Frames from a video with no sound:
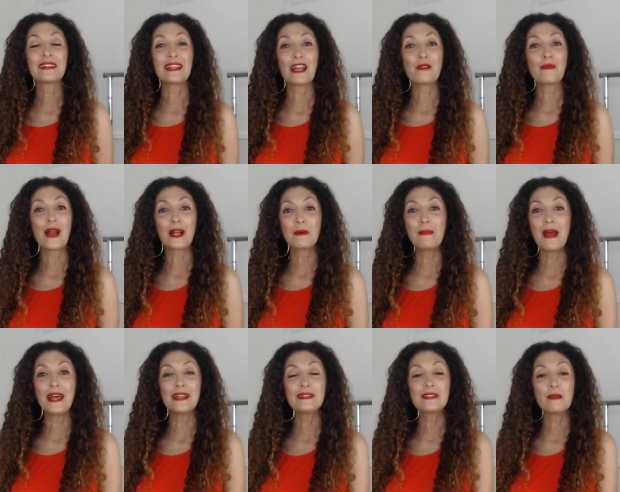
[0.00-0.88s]
that i
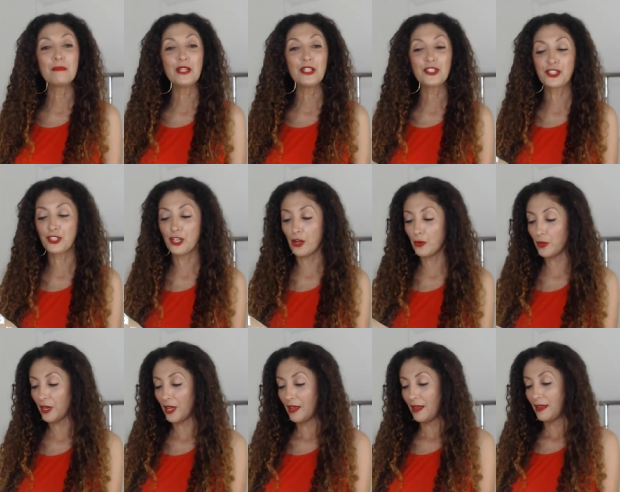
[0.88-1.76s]
recommend is a beach
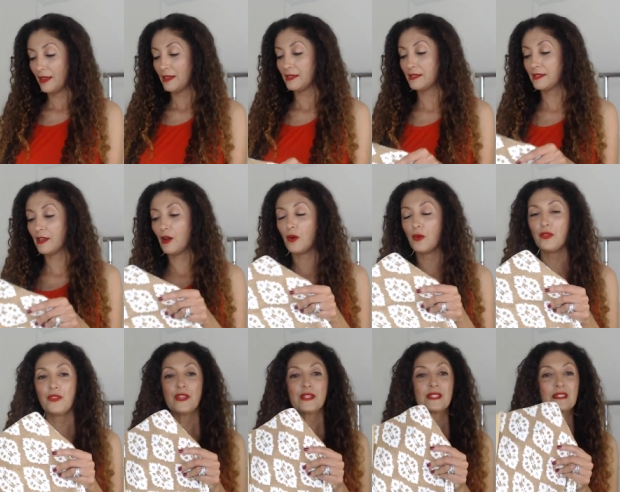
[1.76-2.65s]
tote so
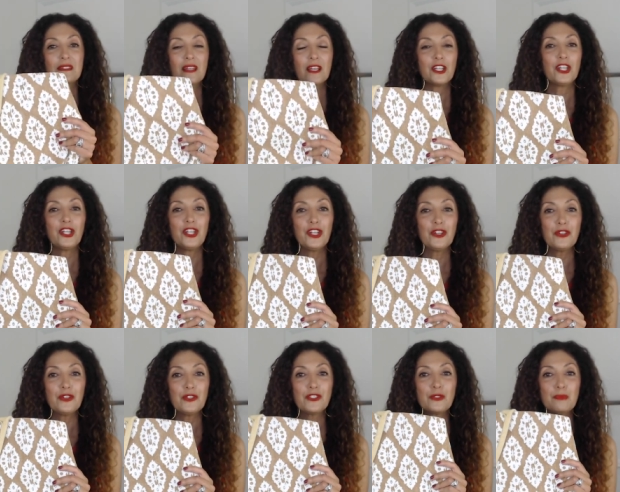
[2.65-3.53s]
this is a
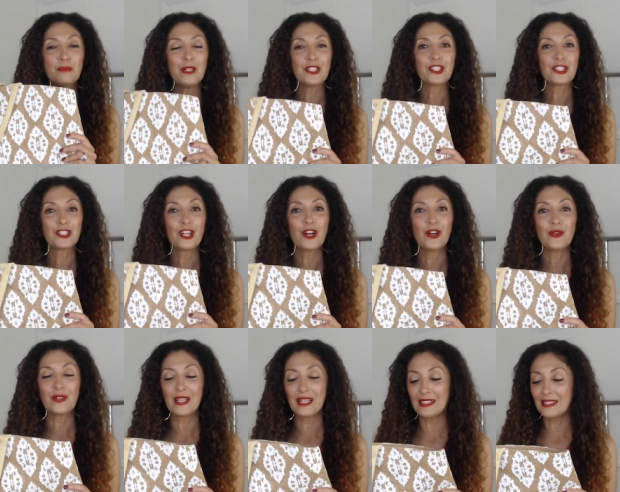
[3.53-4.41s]
huge beach
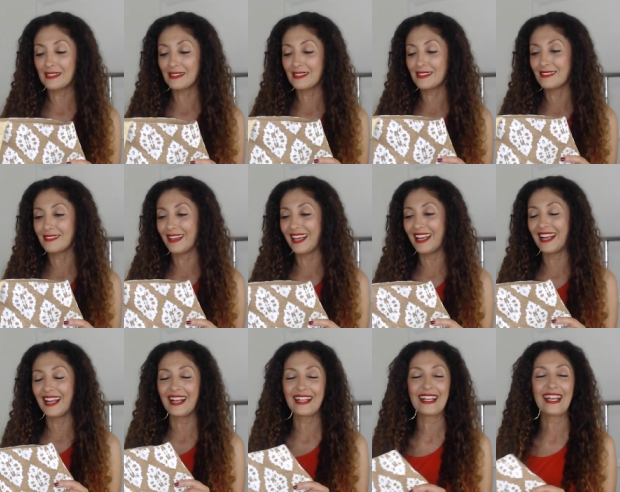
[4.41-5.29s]
tote it's just
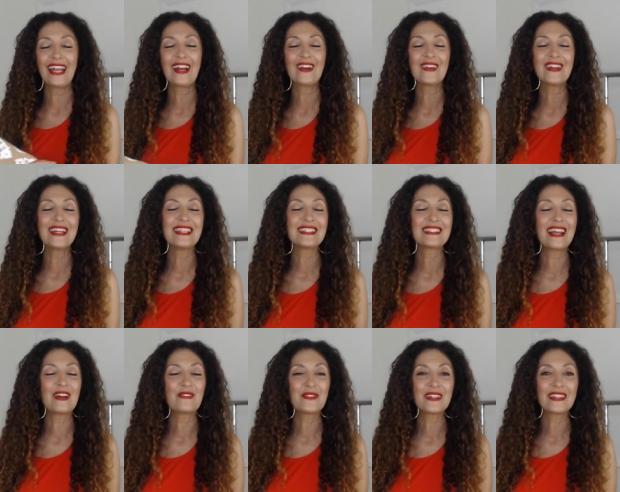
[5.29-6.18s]
carries
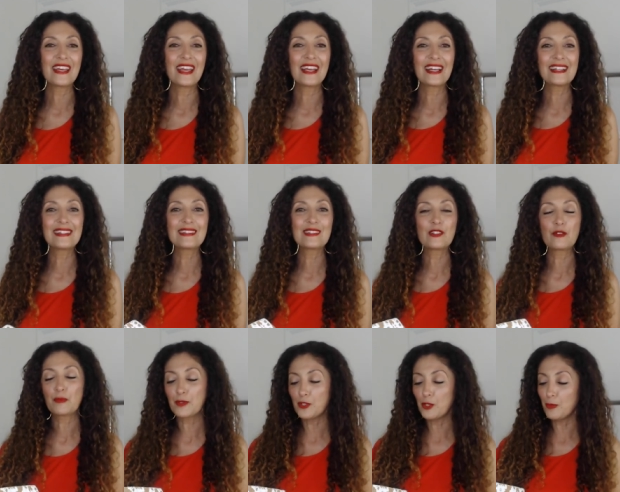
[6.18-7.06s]
everything. It's
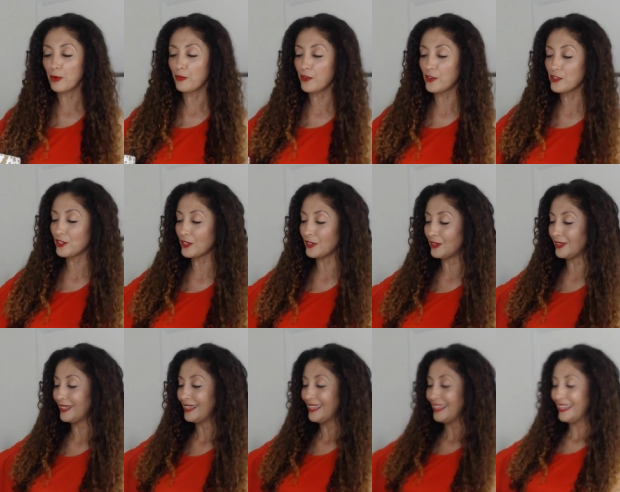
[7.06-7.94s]
super, super
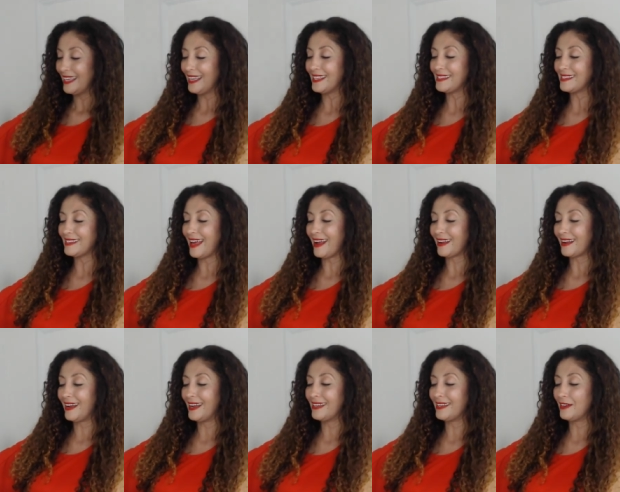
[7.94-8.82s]
versatile. It's that
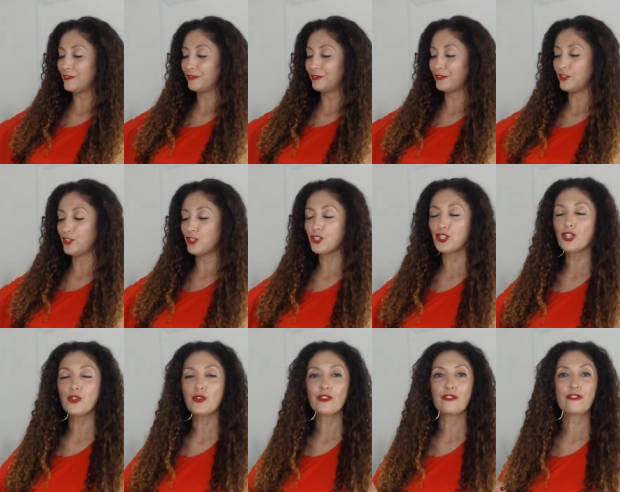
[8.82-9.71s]
kind of
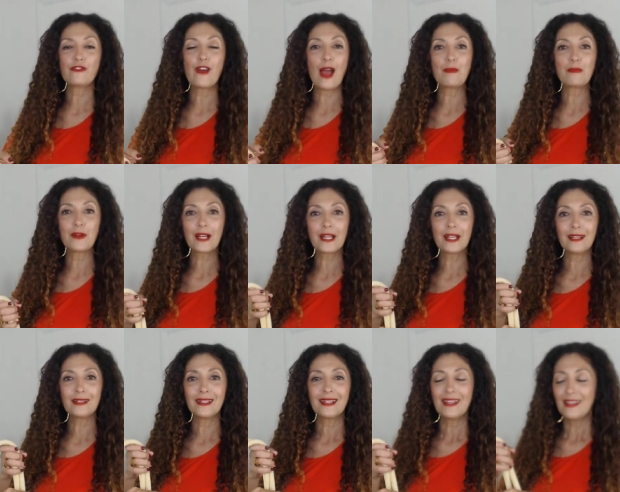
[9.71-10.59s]
jute fabric
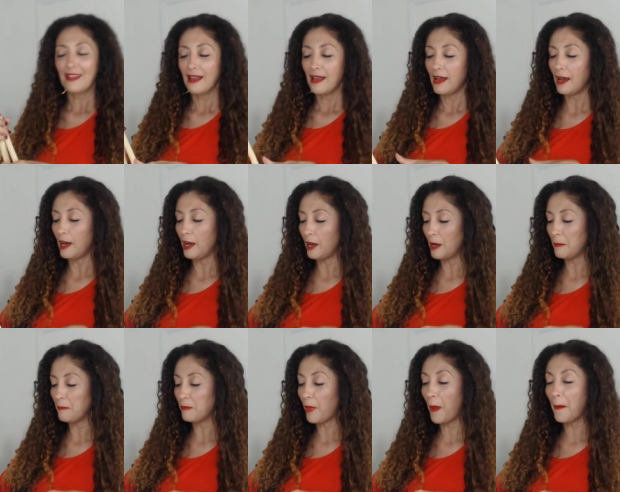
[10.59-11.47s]

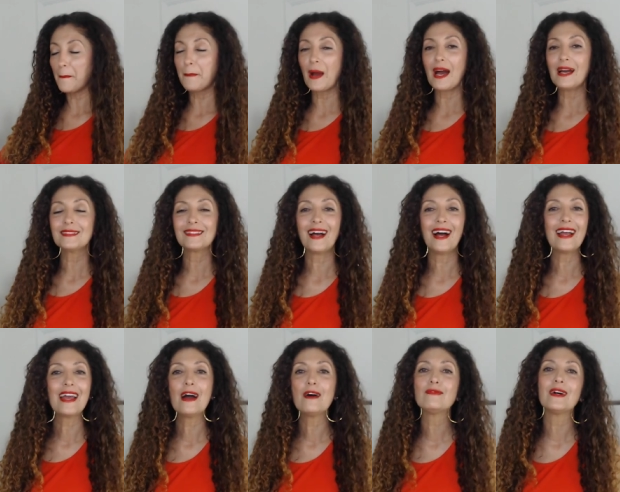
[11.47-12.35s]
um, but I
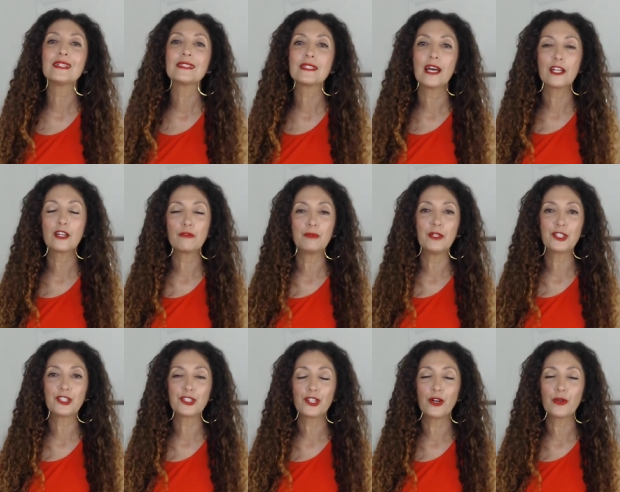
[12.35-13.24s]
have a ton of
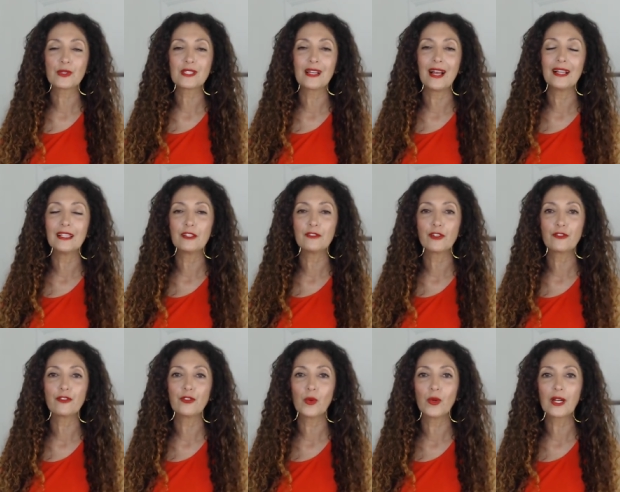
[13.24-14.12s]
beach totes. I live in
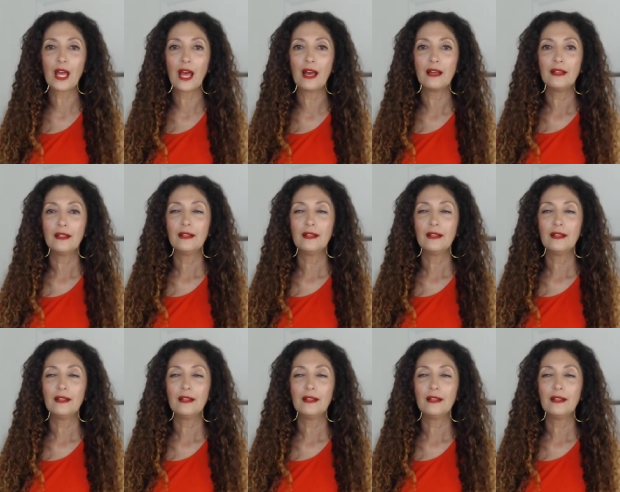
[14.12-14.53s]
Florida.